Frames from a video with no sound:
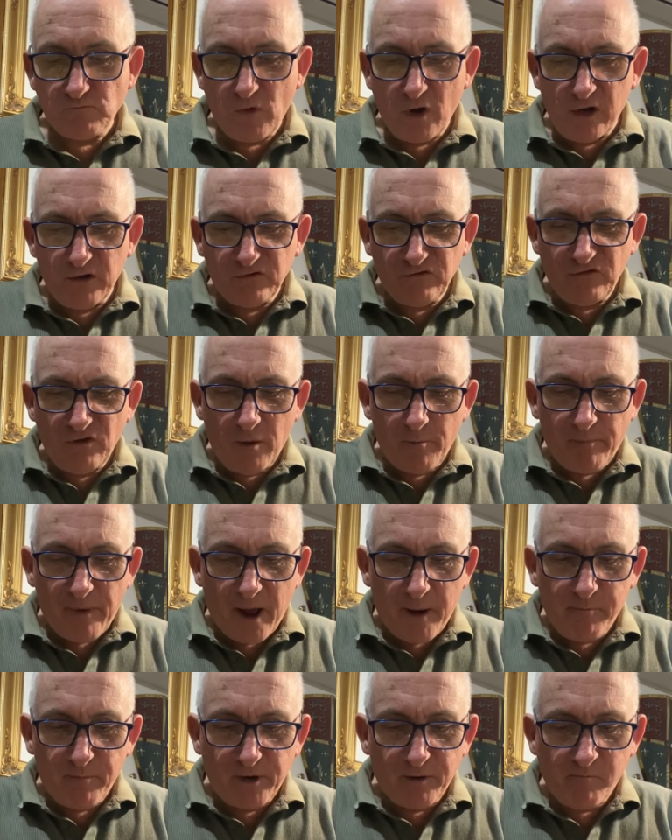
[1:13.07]
it's not
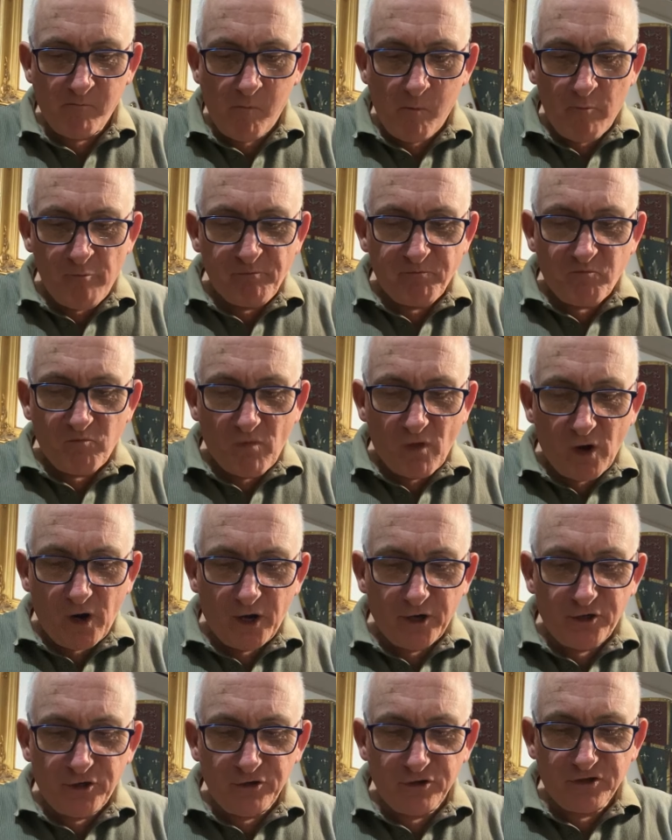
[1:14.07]
bad, but
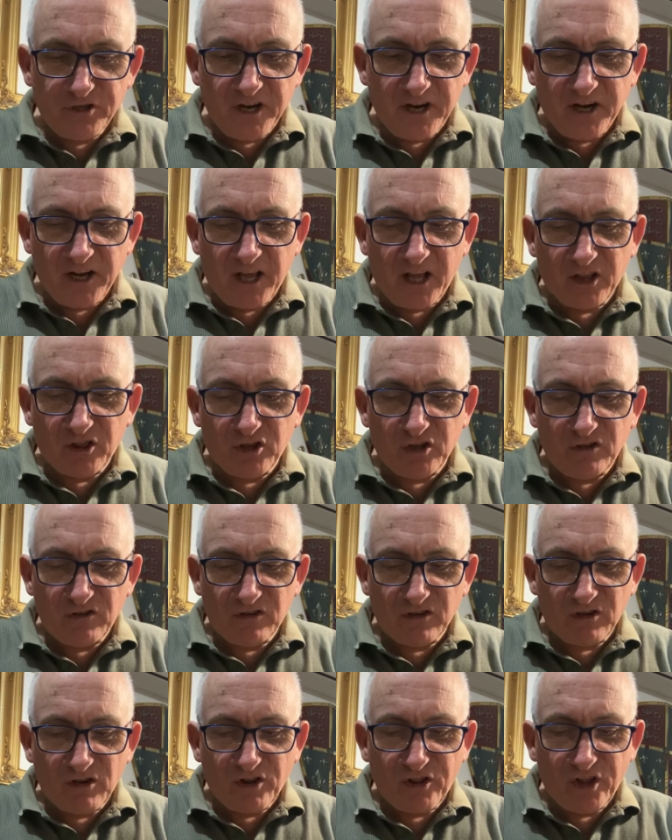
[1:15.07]
I do tend to get
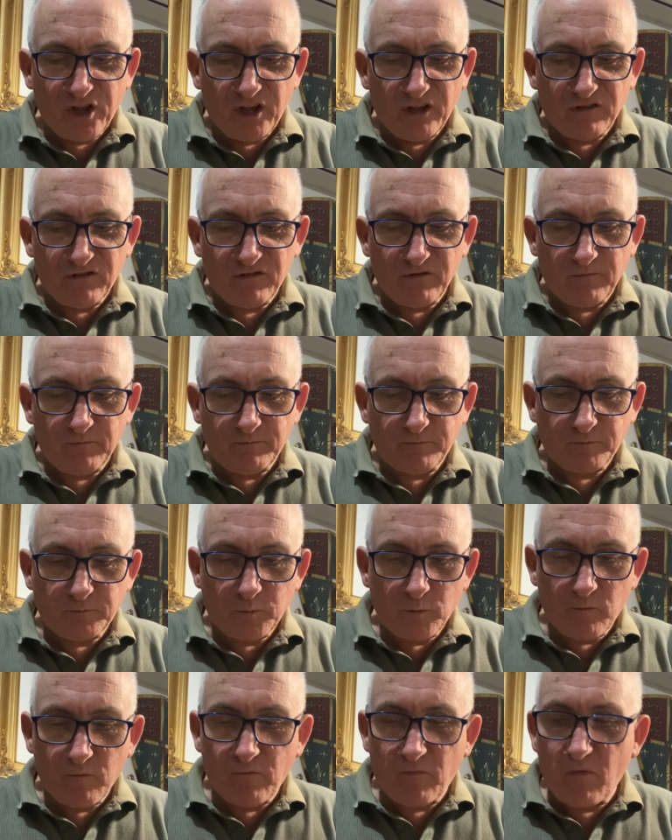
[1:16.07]
these little things.
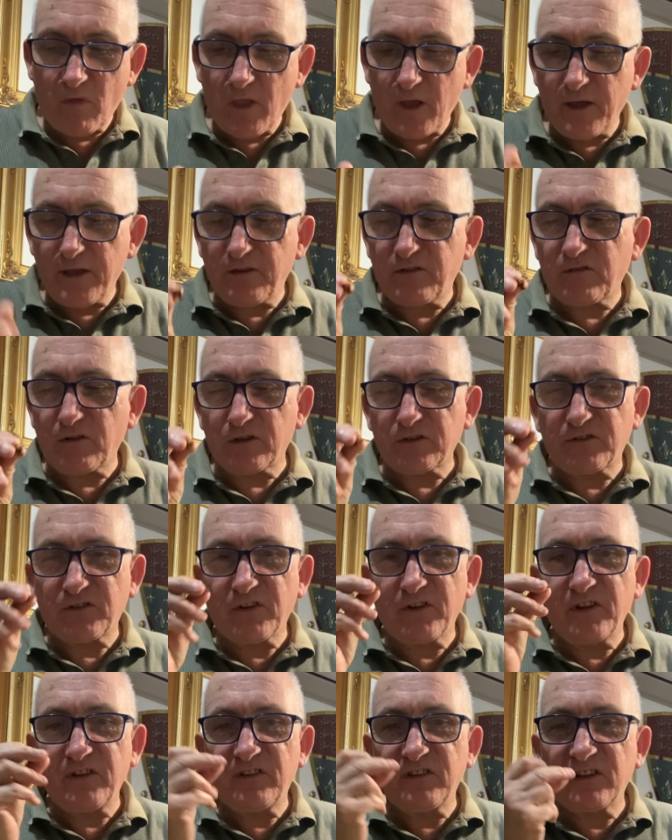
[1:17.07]
There's lots
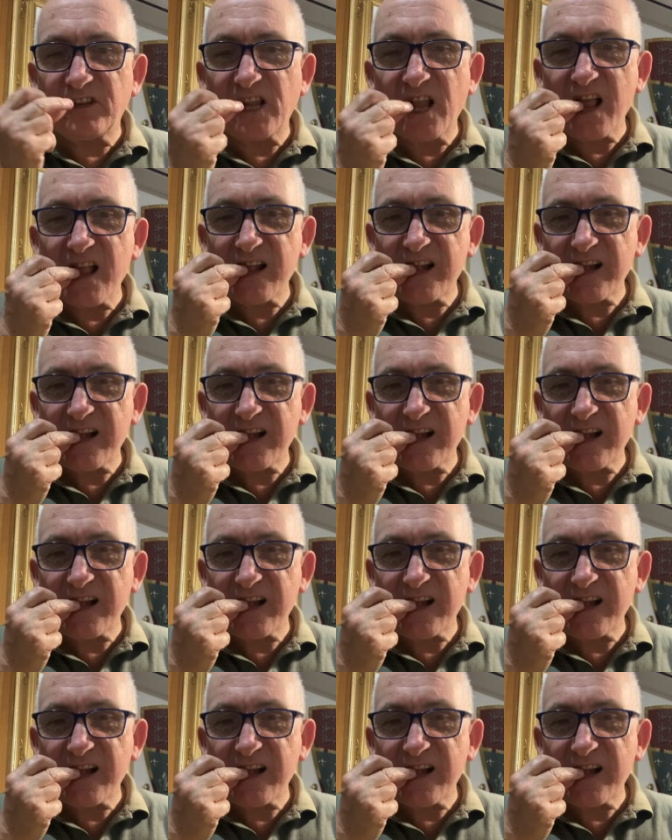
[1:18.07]
of these little